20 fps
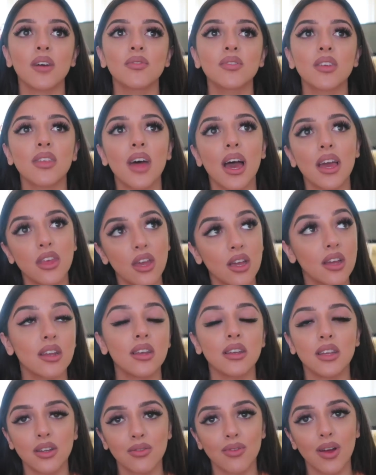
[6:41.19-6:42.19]
After that, you're
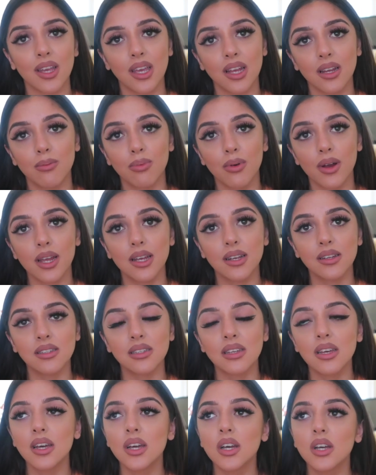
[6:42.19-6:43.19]
gonna need regular
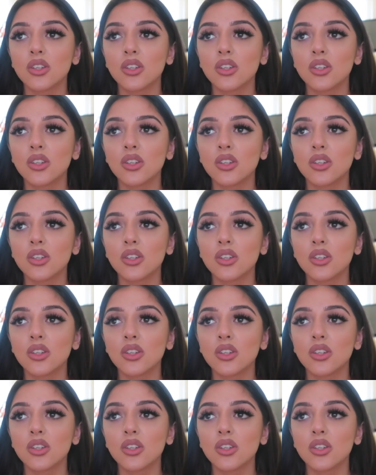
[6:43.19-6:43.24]
breaks.